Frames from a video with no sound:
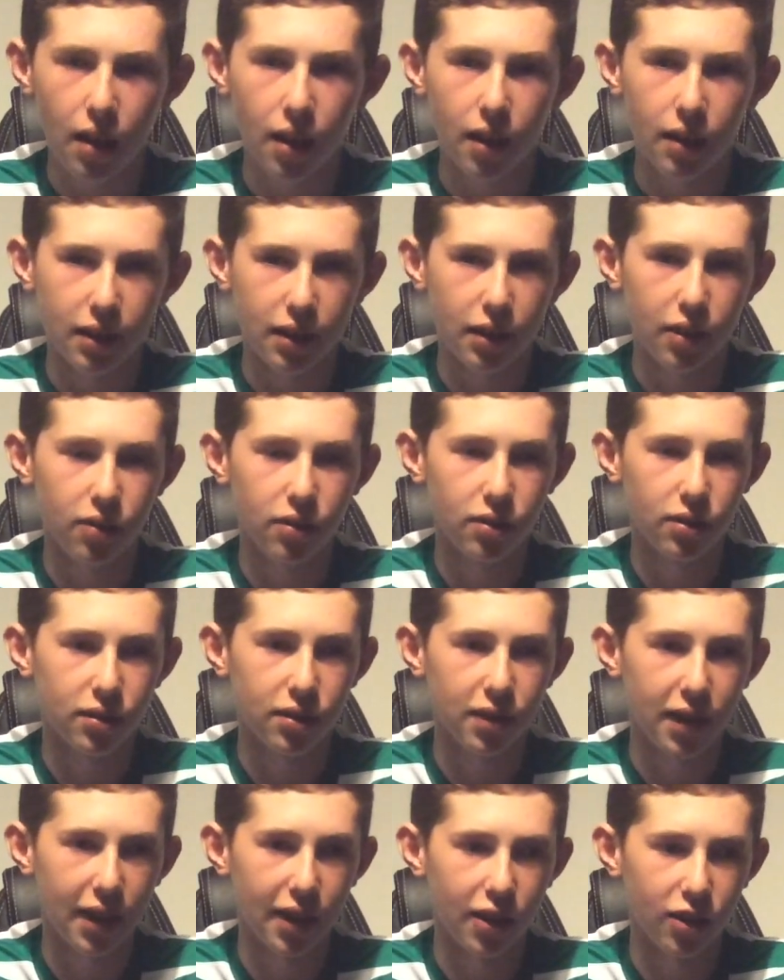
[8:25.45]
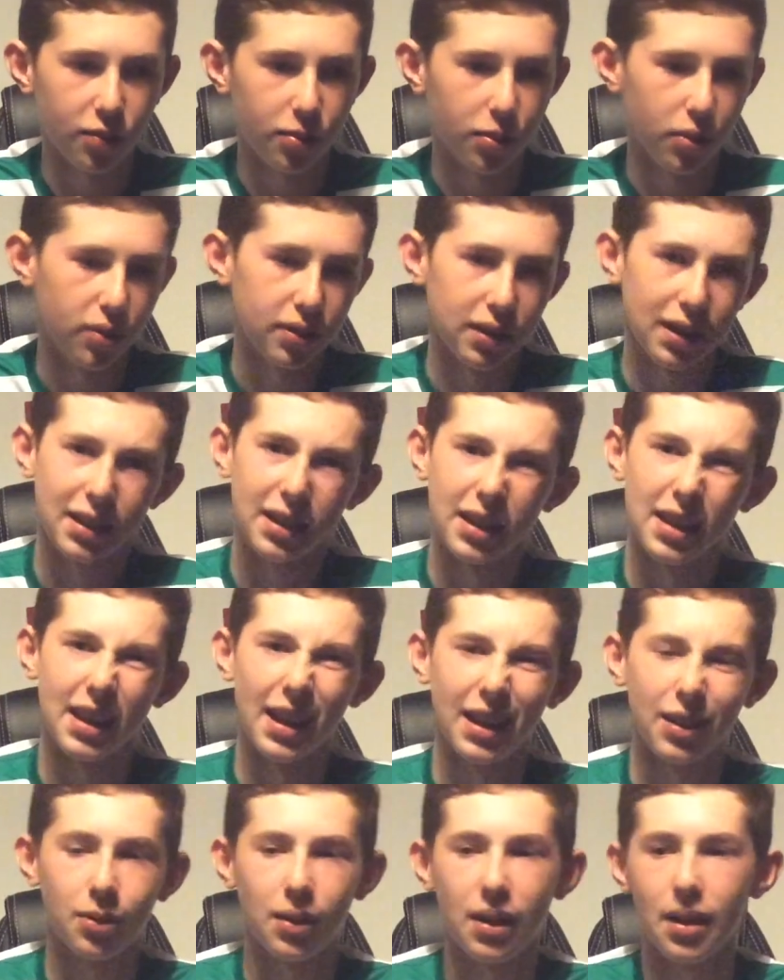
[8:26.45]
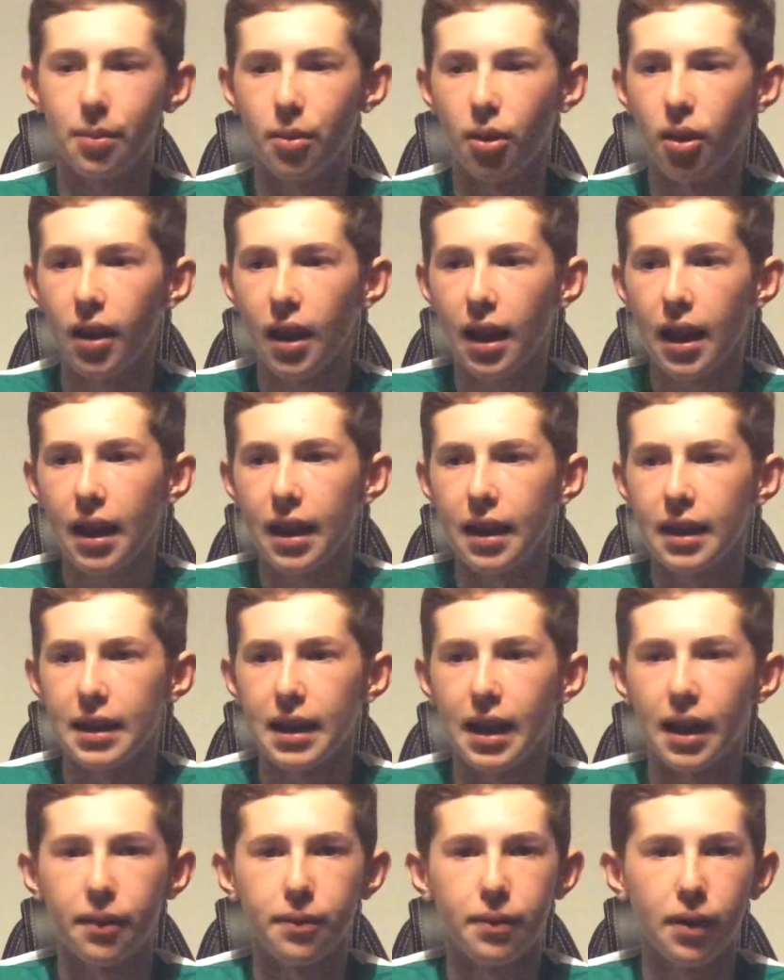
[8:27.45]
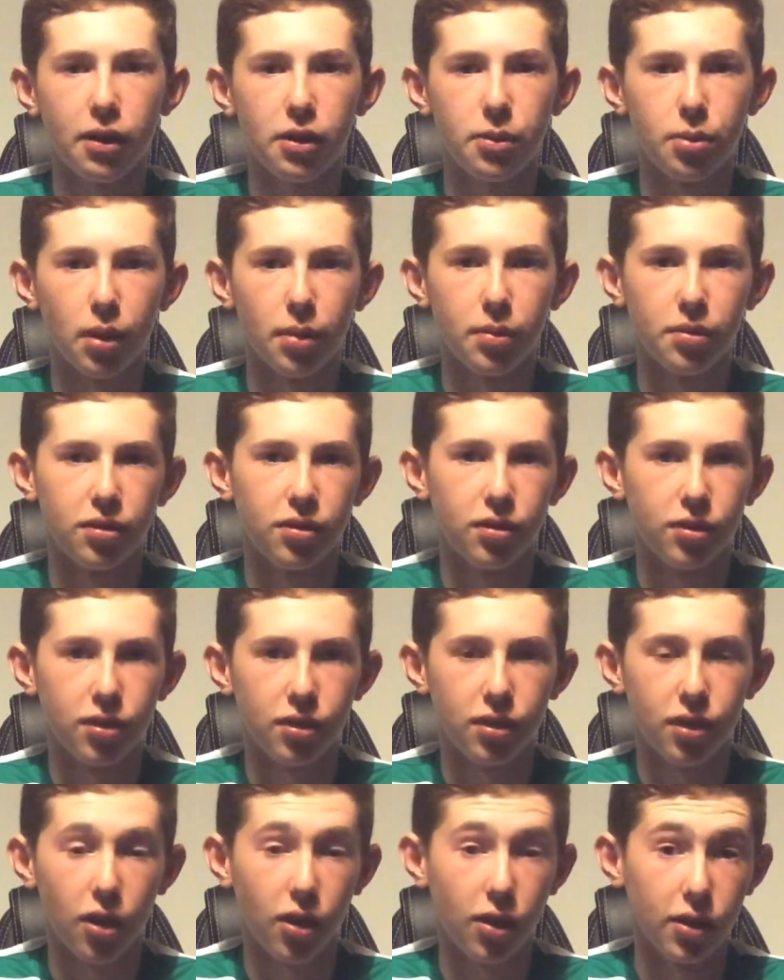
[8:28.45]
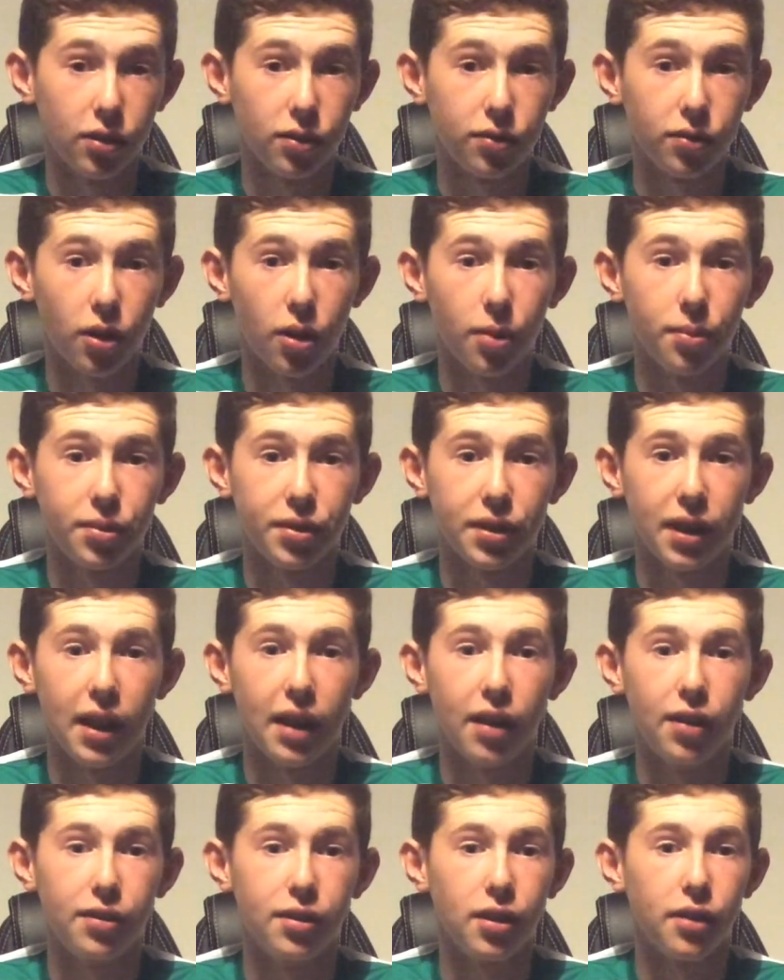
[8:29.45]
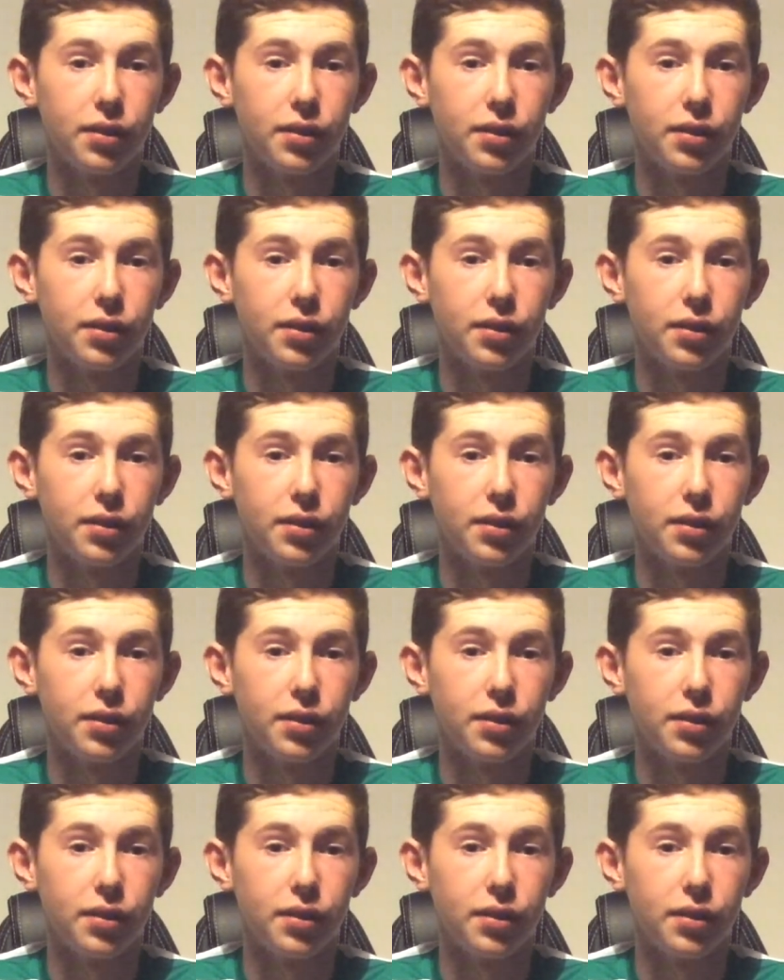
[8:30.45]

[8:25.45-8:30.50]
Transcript: I think it was Scales, but didn't connect with it. But yeah, very promising signs from Scales.